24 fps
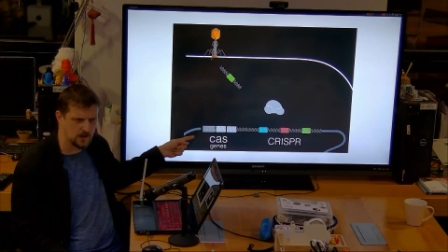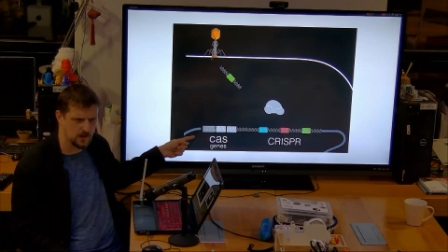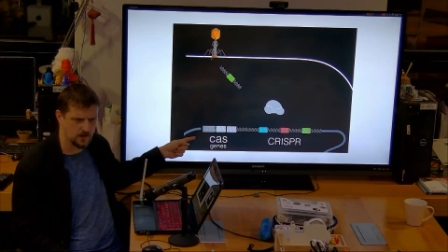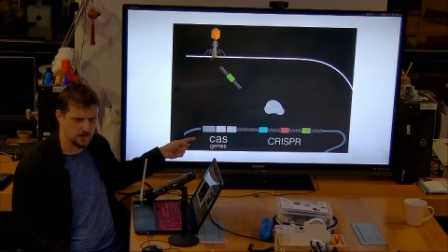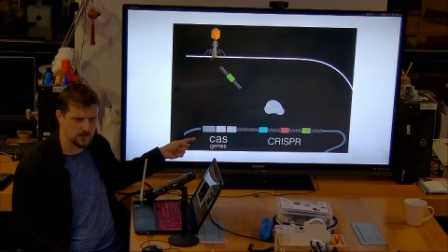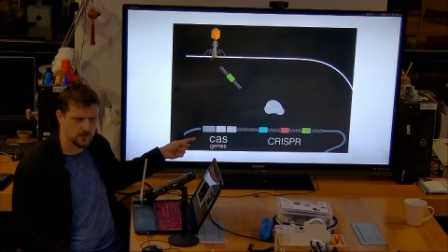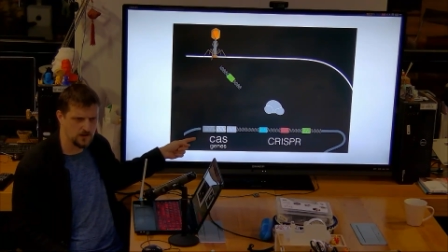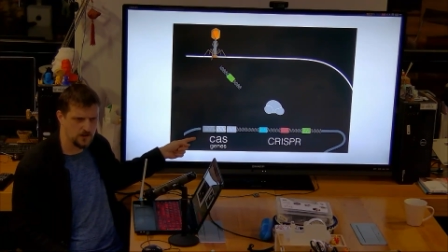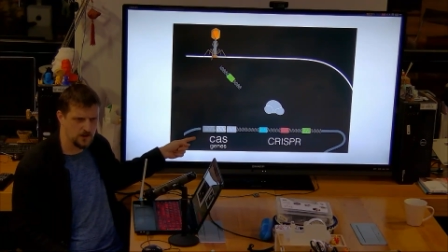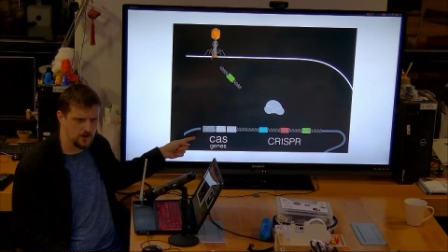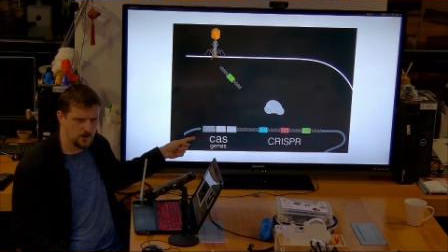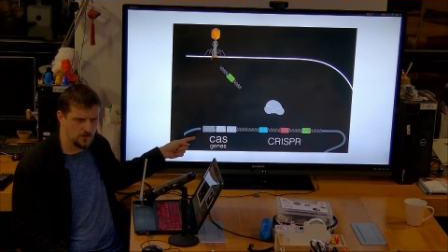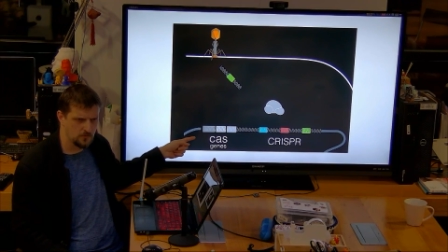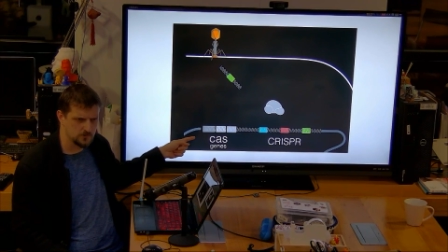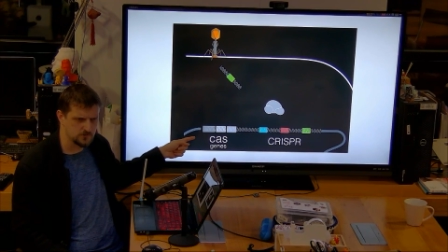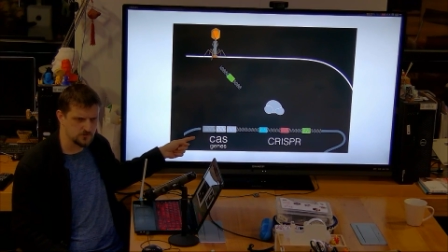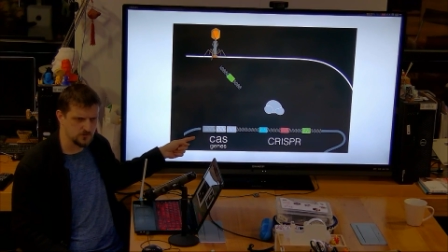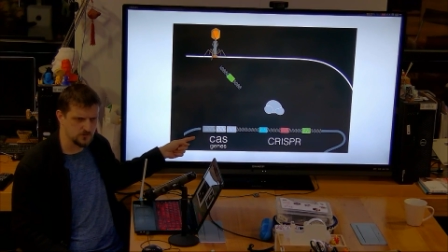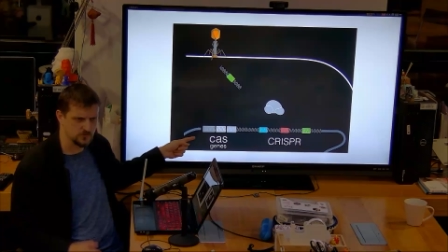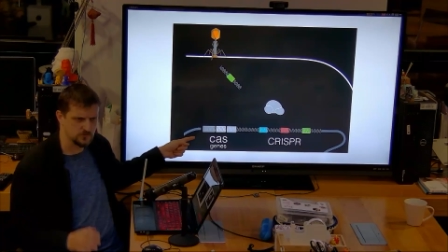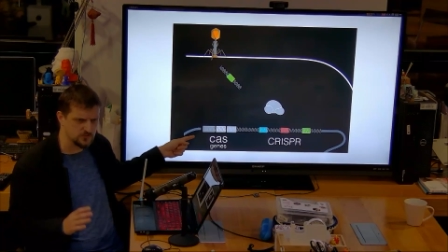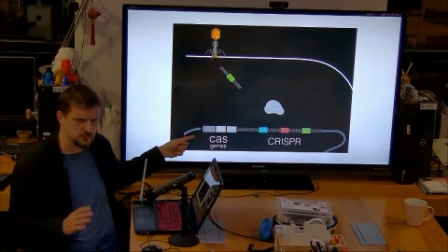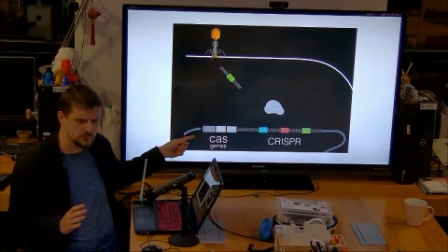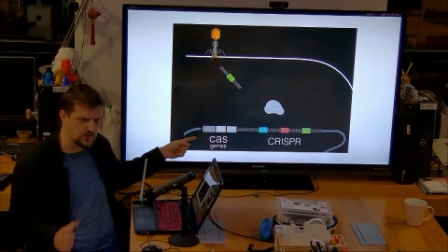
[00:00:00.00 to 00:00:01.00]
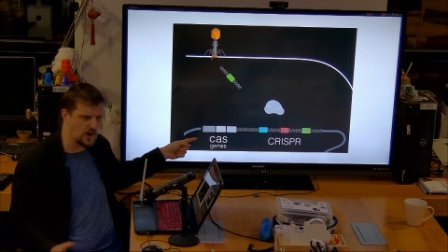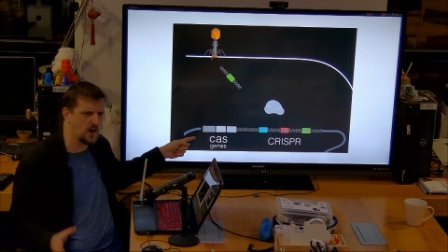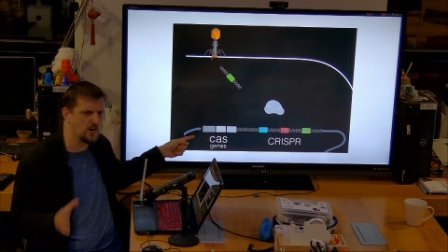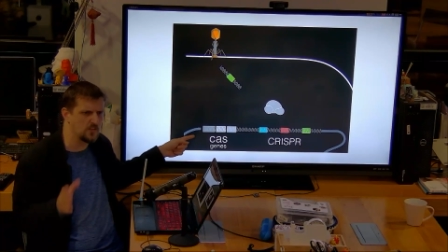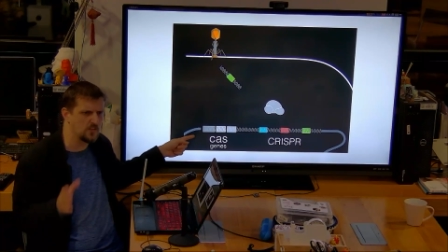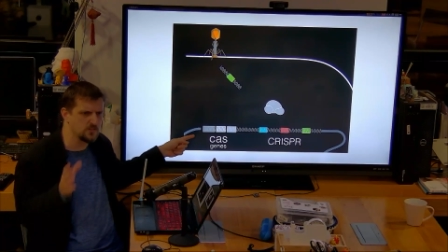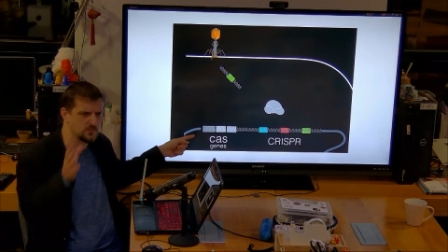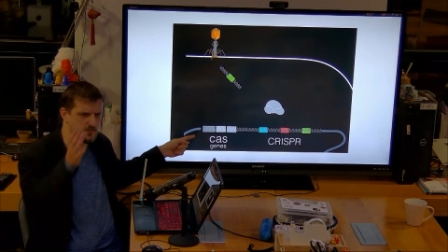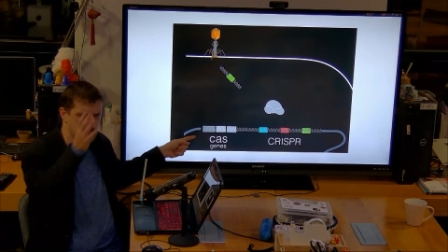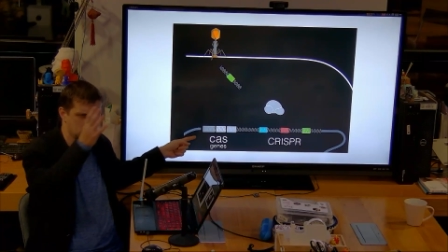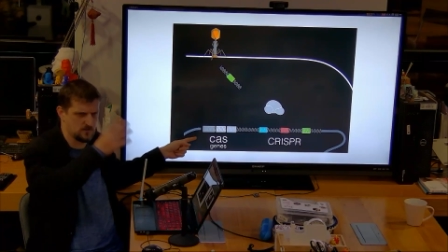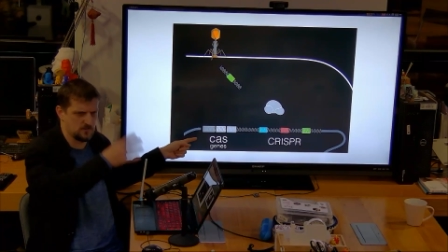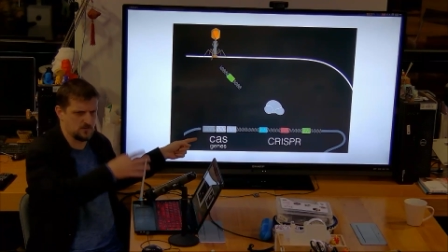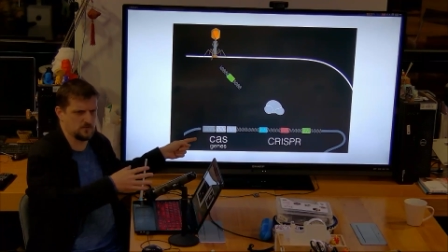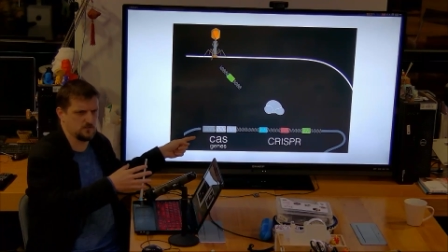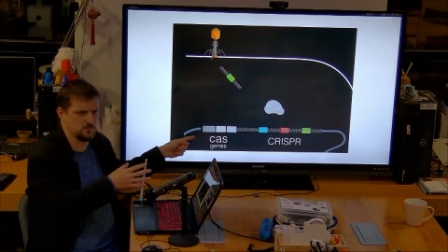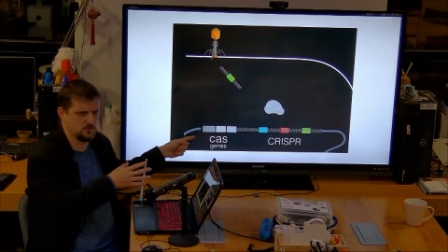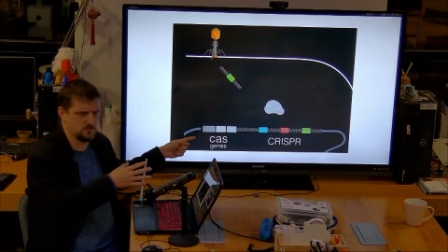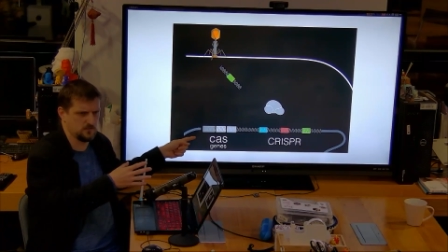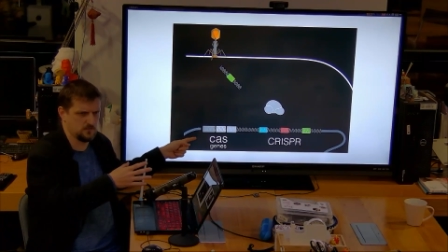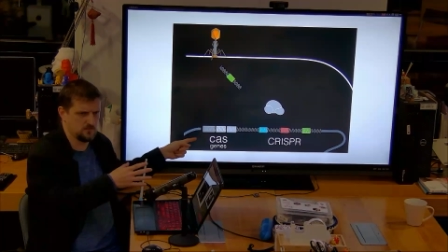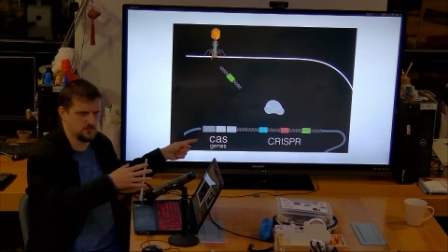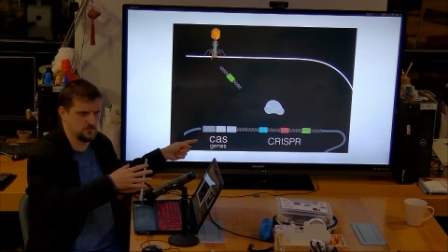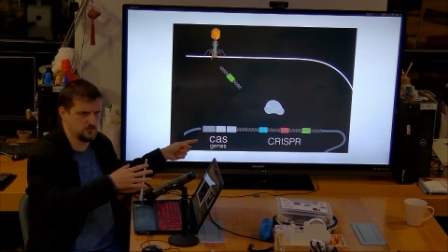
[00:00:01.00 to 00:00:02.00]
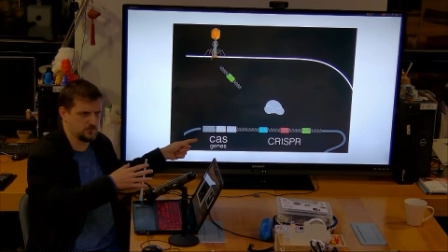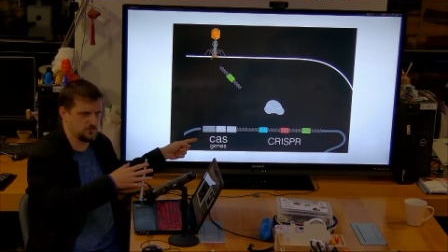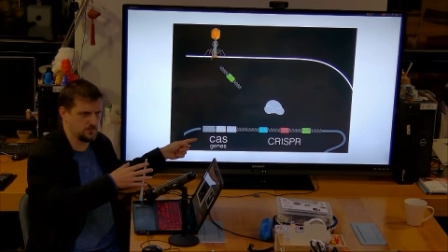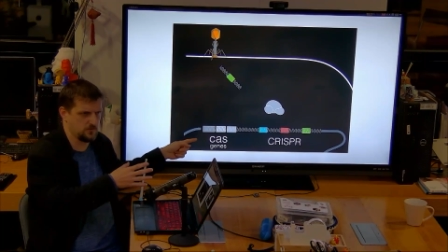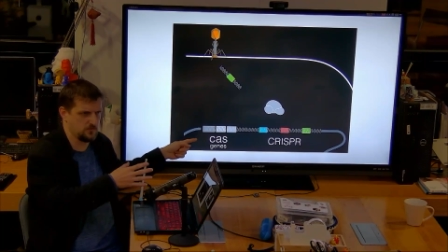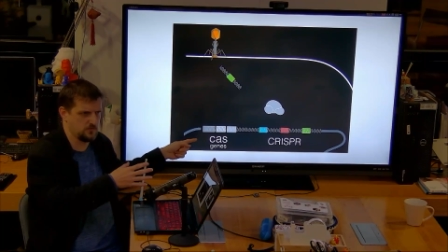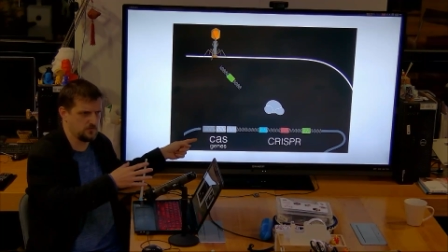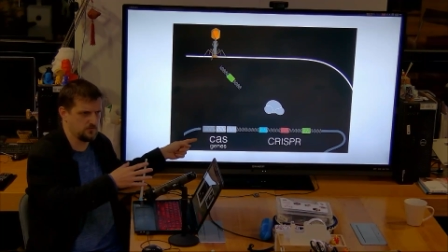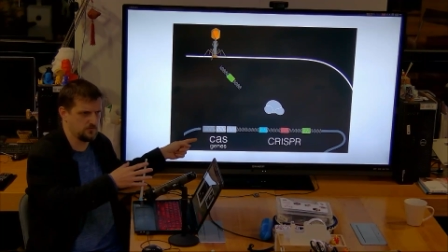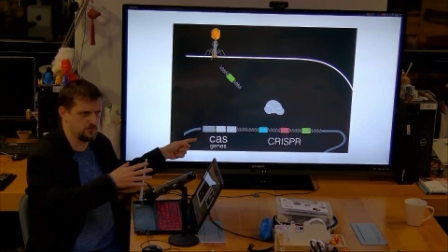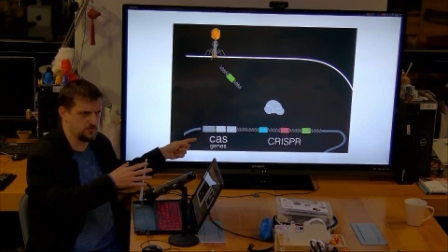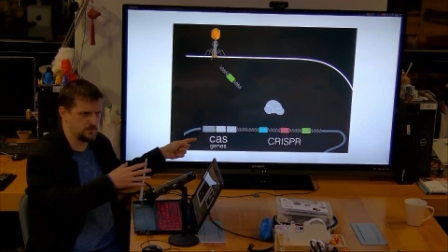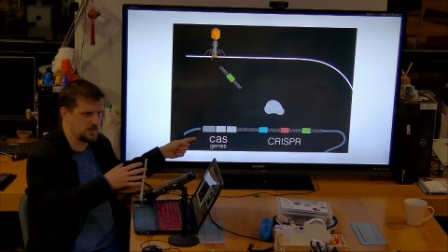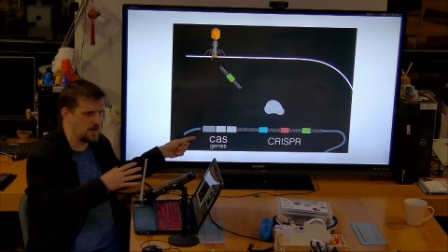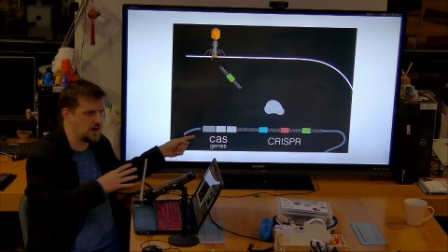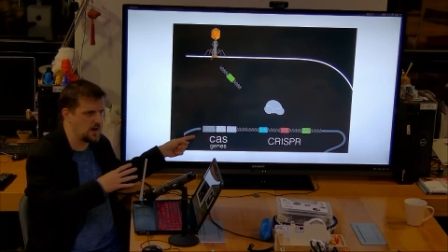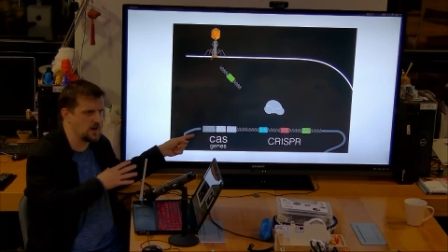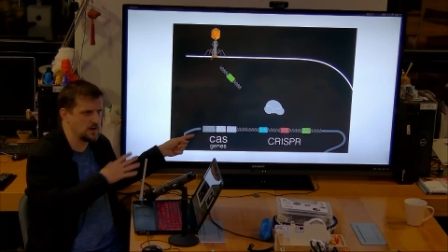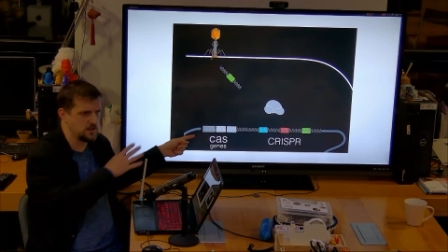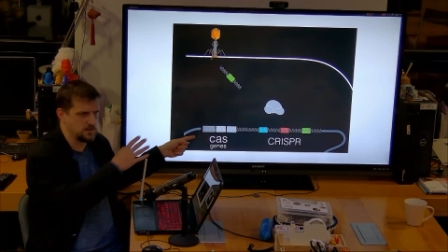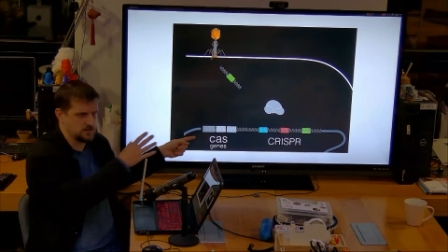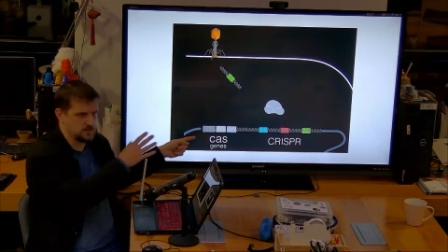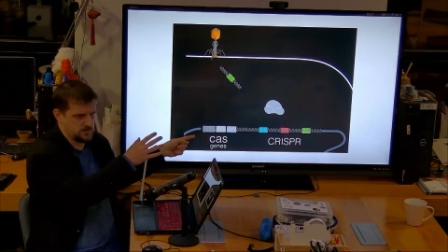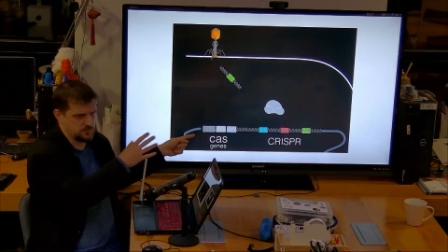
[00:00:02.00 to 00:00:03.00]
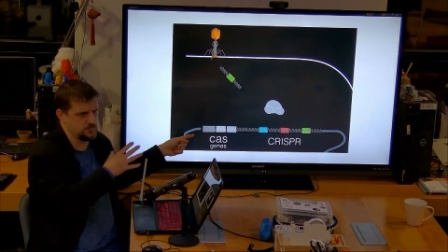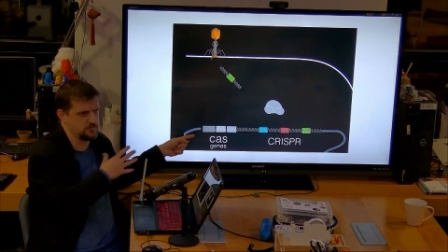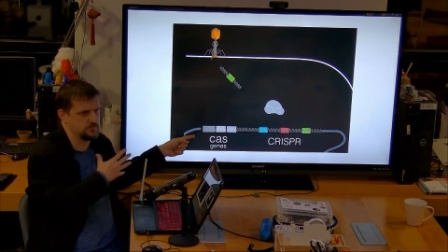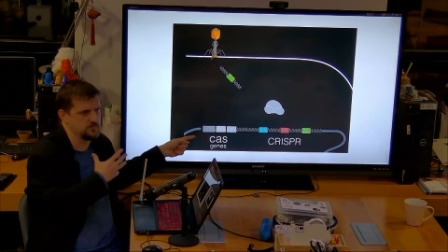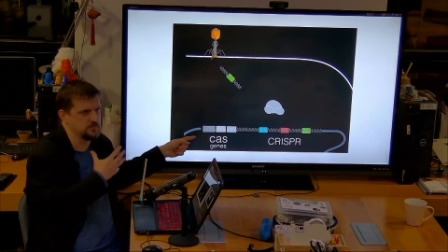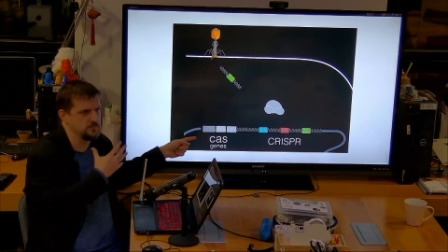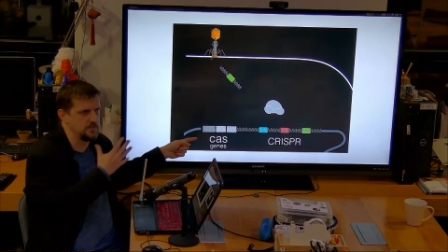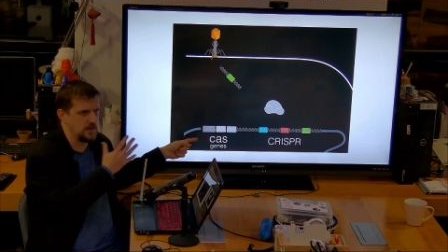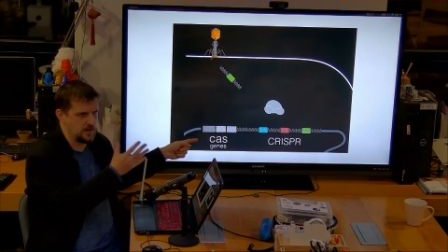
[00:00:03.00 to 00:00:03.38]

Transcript: which are this other sort of line of life